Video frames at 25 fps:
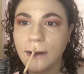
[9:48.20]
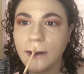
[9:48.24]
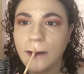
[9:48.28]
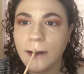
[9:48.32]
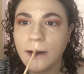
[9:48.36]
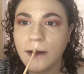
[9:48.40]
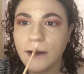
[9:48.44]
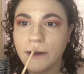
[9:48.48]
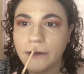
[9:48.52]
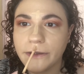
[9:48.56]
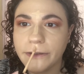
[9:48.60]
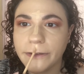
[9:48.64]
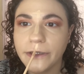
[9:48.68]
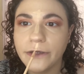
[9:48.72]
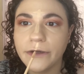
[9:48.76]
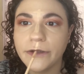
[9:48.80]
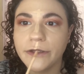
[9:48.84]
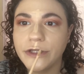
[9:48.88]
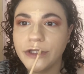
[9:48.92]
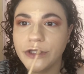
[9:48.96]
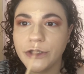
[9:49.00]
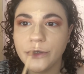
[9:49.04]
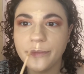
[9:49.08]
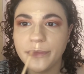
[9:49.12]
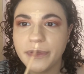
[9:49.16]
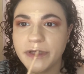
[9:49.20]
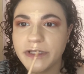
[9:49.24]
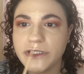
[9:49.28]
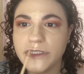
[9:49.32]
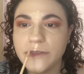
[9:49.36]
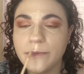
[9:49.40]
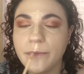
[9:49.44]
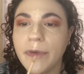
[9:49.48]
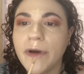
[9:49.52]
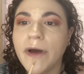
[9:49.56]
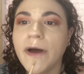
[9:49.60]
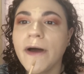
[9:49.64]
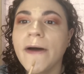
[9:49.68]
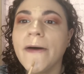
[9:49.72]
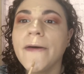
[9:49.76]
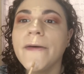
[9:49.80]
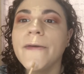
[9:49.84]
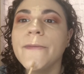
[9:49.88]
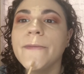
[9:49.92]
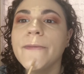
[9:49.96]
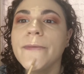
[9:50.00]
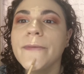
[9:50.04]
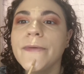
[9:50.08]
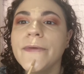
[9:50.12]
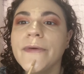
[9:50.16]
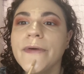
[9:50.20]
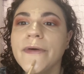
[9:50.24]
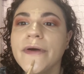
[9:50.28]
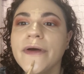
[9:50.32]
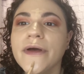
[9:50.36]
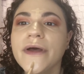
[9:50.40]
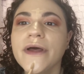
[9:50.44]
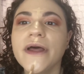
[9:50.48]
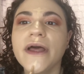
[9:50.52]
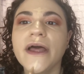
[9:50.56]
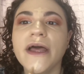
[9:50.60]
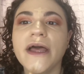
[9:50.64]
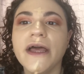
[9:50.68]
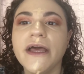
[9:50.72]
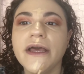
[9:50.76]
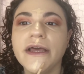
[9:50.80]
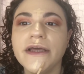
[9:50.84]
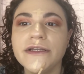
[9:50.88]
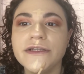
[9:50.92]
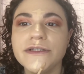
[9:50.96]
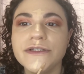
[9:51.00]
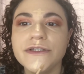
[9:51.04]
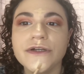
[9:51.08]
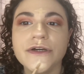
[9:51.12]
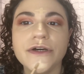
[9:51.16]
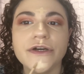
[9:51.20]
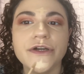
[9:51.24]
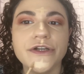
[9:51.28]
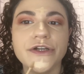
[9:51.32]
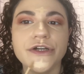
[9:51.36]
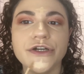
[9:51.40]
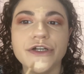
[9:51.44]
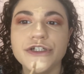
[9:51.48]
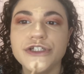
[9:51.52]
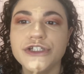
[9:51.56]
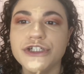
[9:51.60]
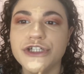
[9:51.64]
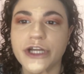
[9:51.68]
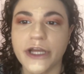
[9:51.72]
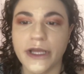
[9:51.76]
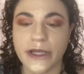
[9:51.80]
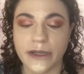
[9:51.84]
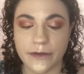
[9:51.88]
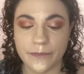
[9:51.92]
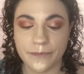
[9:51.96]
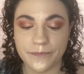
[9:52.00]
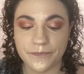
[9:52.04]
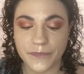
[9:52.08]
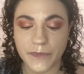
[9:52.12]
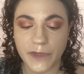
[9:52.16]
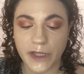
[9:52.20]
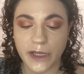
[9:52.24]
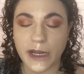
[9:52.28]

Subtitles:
onto your cupid's bow, and on your chin.